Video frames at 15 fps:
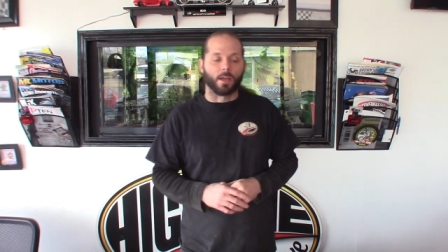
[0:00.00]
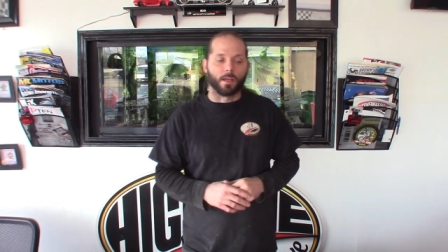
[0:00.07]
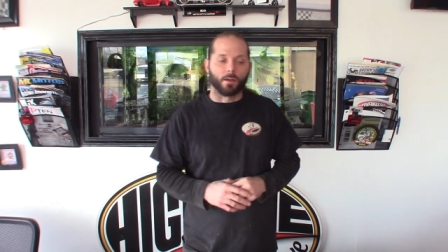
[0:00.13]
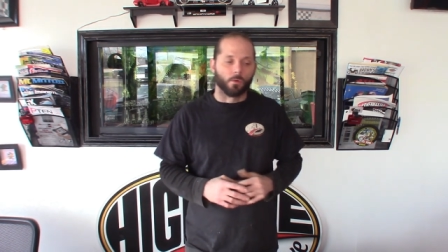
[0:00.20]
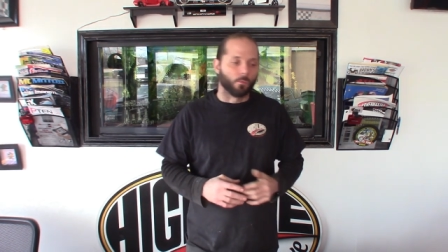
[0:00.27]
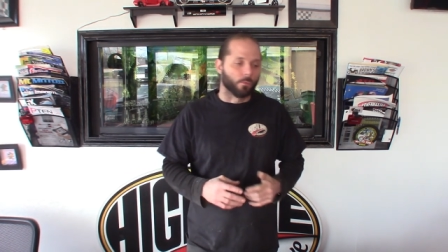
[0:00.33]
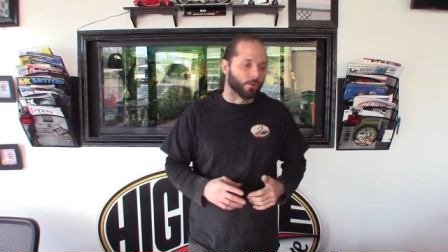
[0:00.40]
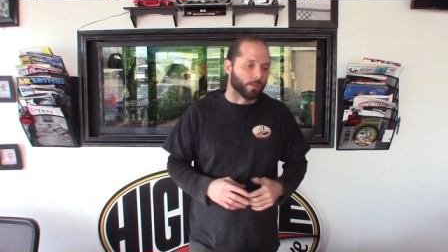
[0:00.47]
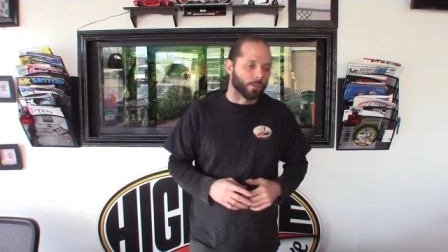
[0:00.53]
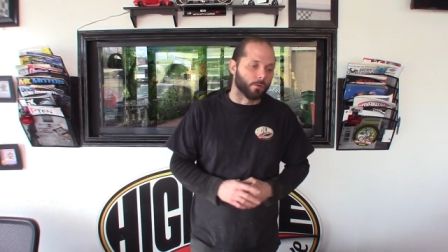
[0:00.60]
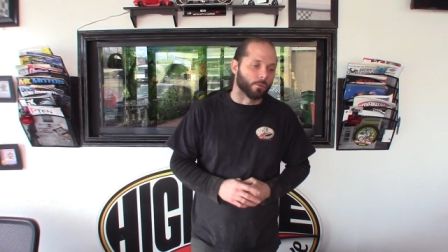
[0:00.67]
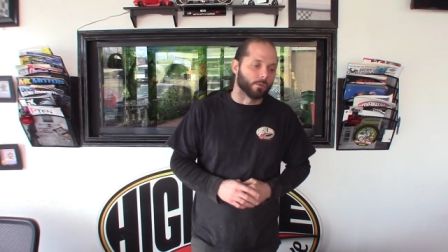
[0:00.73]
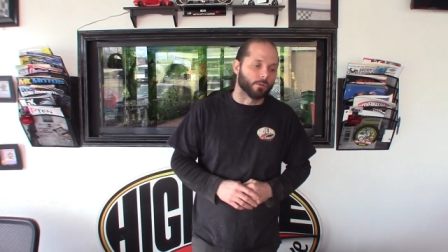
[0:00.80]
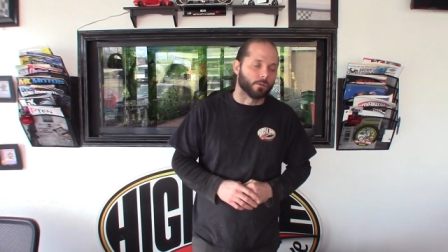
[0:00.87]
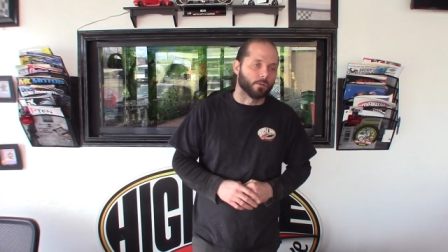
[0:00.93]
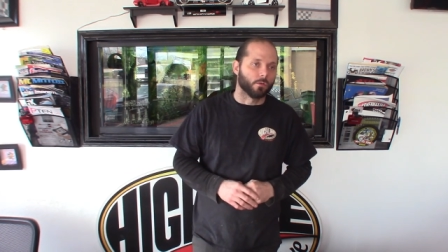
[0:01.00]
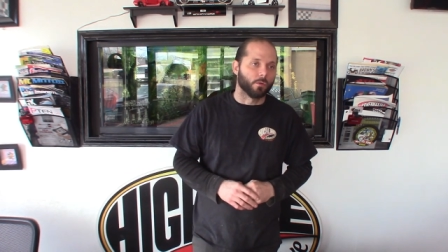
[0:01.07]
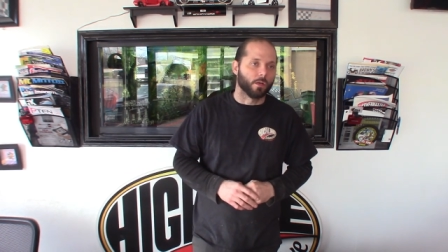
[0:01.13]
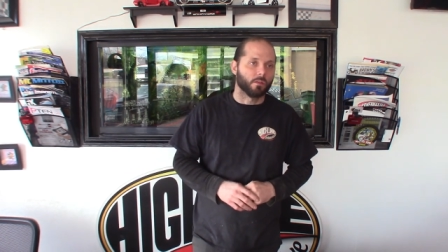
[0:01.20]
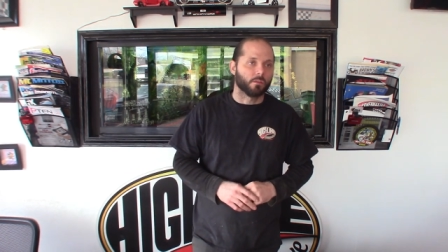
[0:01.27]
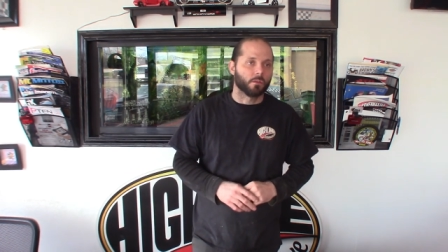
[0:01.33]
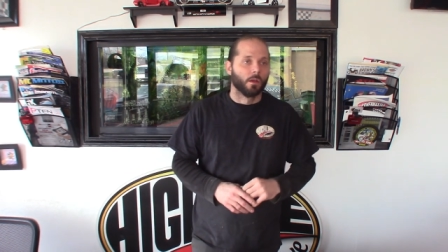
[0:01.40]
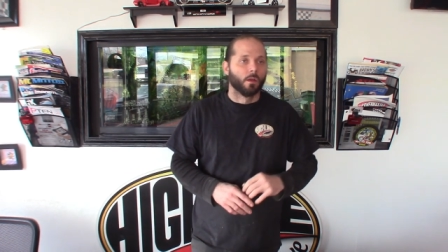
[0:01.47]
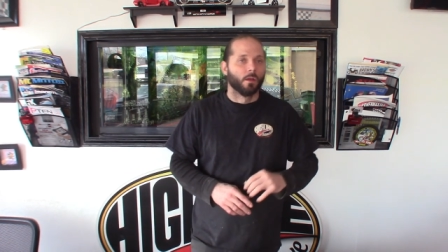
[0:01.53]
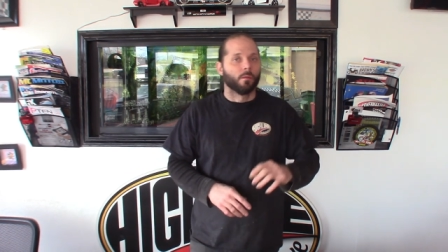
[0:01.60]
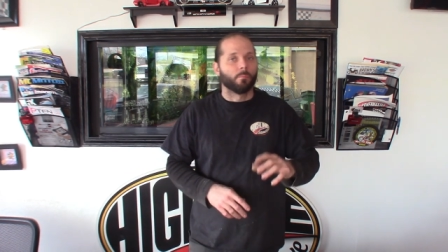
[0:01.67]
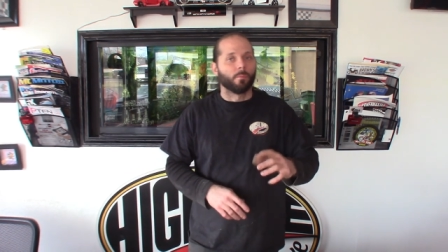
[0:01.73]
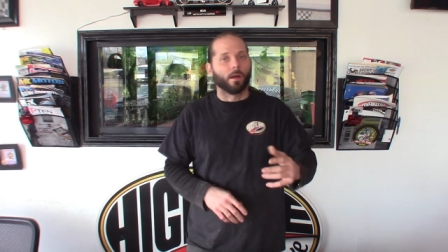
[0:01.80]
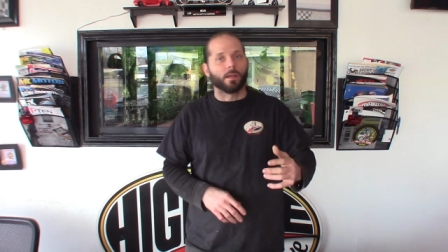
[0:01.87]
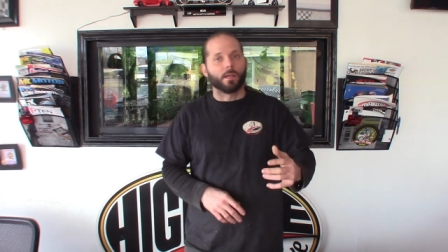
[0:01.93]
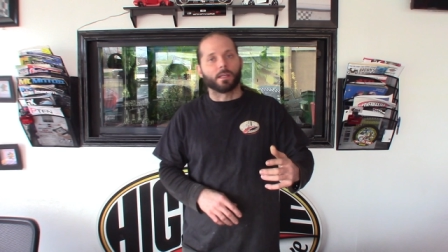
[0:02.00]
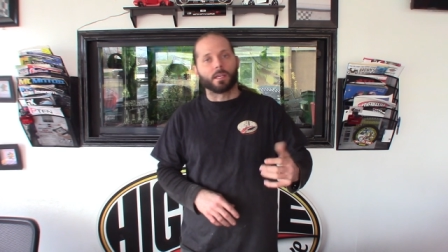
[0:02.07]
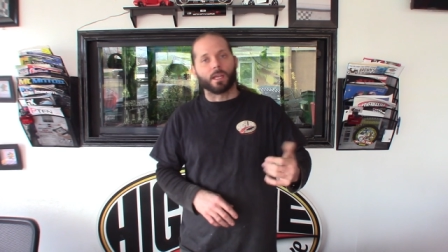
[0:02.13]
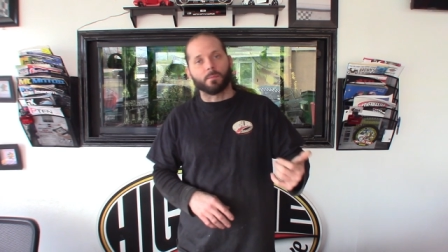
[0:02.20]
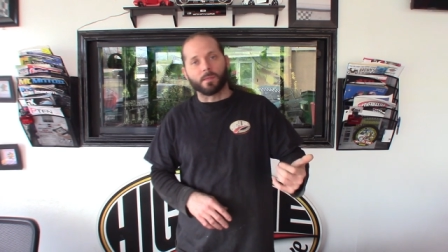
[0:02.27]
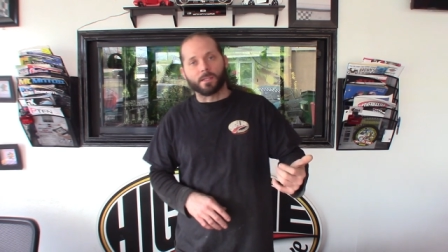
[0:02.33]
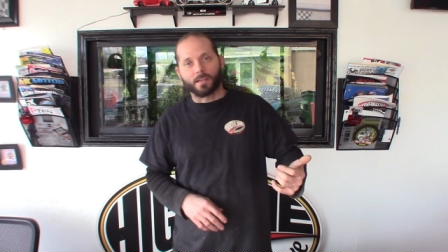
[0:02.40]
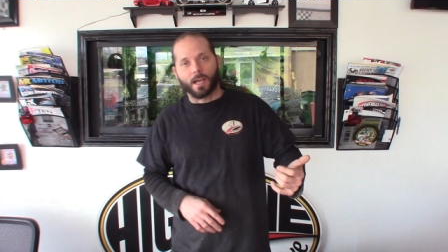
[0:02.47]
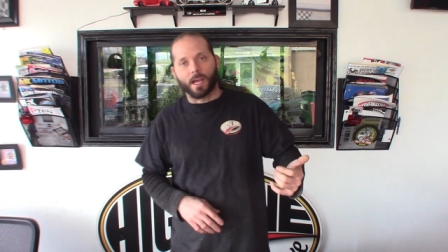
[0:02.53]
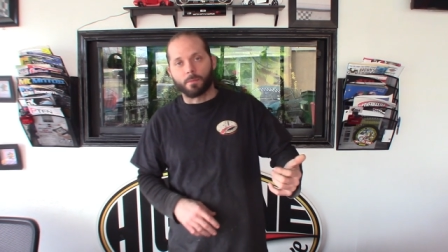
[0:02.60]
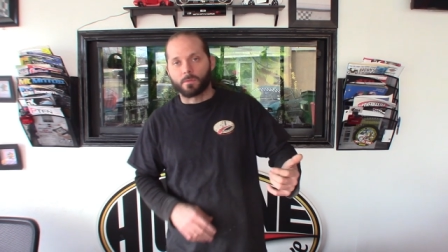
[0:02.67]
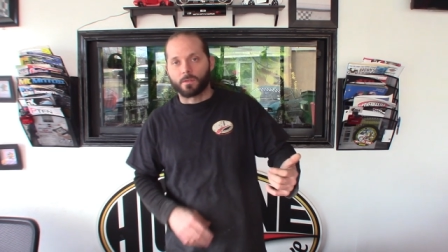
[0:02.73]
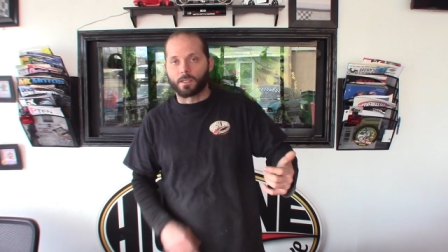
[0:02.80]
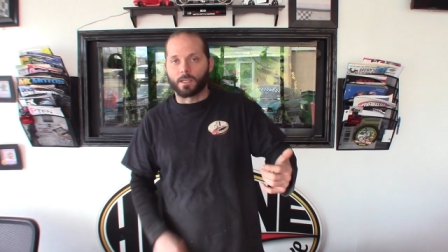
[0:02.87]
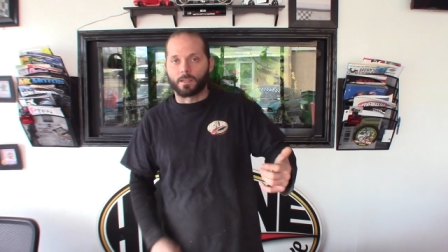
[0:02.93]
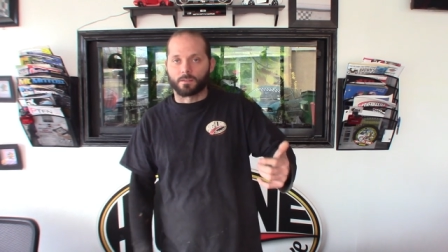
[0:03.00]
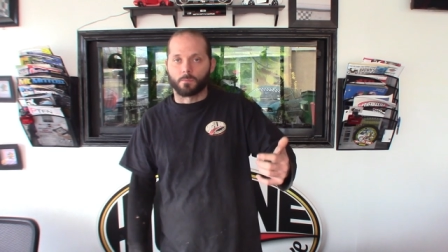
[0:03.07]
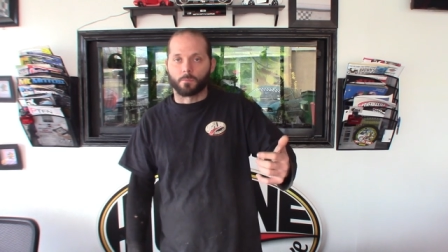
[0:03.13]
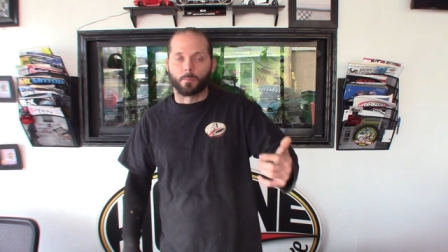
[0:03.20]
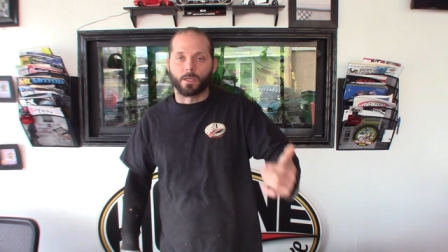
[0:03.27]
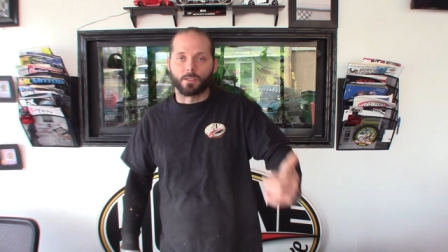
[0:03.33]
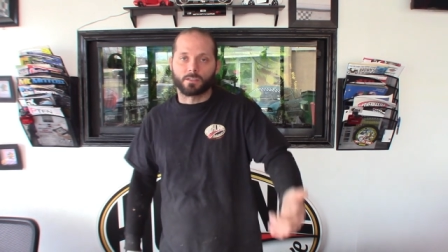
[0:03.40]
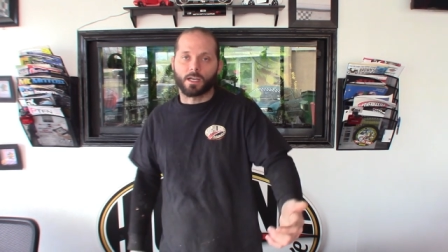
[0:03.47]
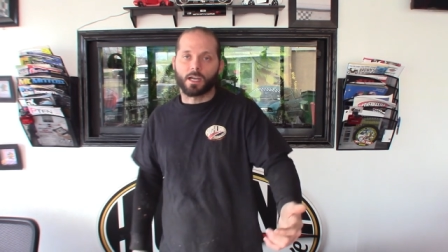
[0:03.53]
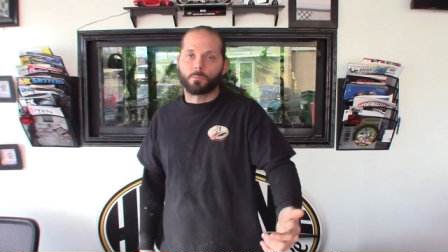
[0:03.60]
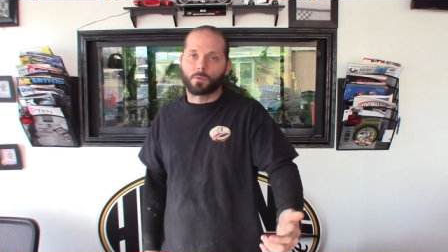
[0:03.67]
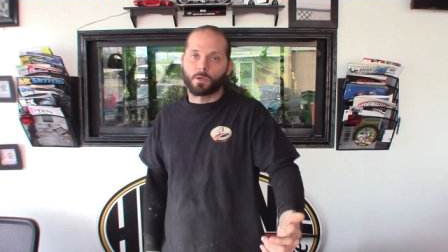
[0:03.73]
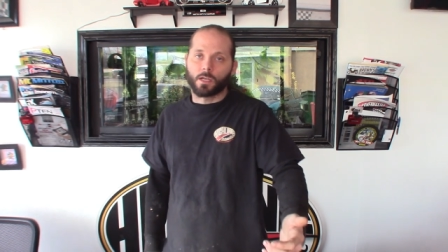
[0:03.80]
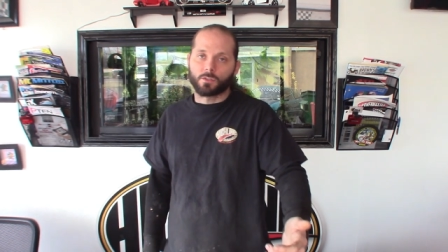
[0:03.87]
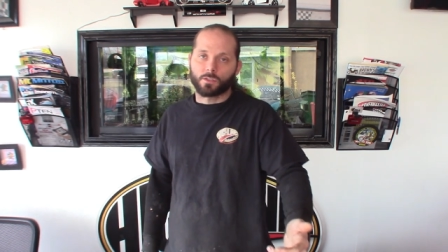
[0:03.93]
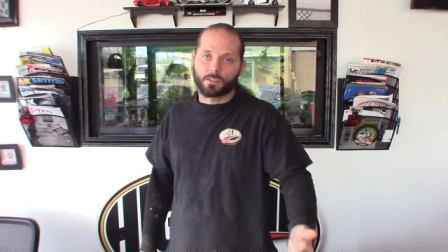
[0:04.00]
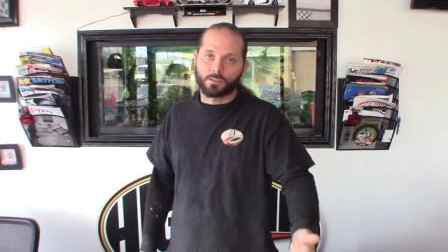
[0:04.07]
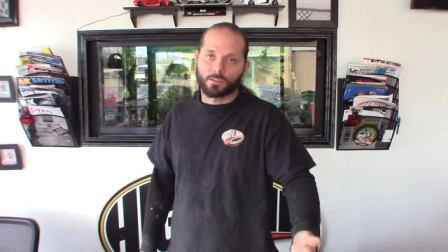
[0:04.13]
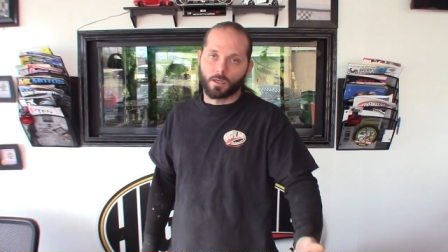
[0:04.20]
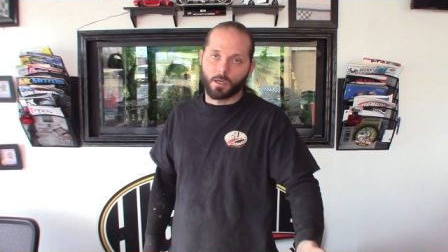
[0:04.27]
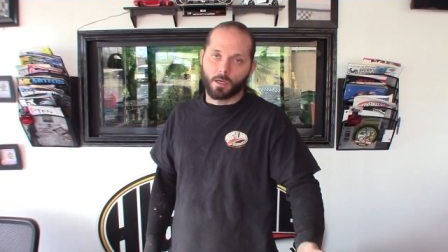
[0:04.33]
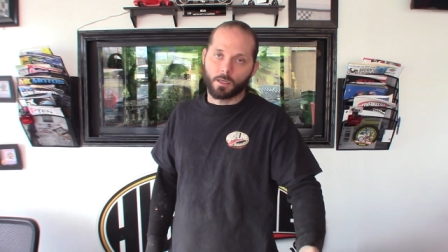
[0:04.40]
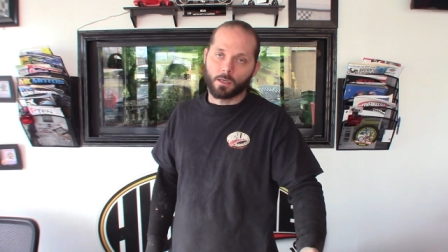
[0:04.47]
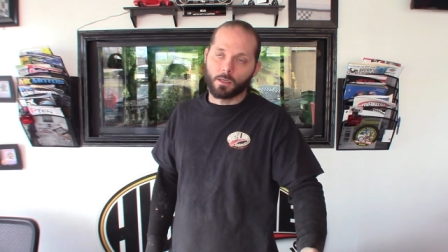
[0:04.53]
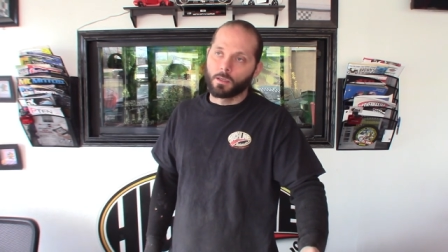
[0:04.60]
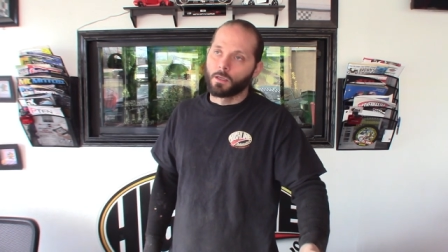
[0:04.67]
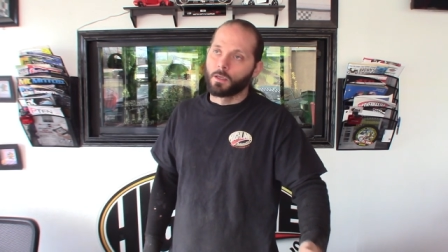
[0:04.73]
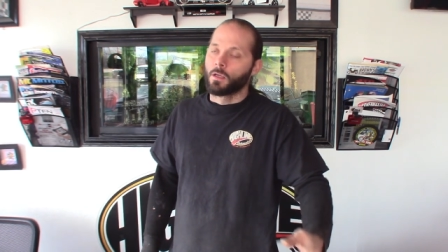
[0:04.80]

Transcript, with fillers: I don't really know what to do with, but it gave me time to get some of my side projects done.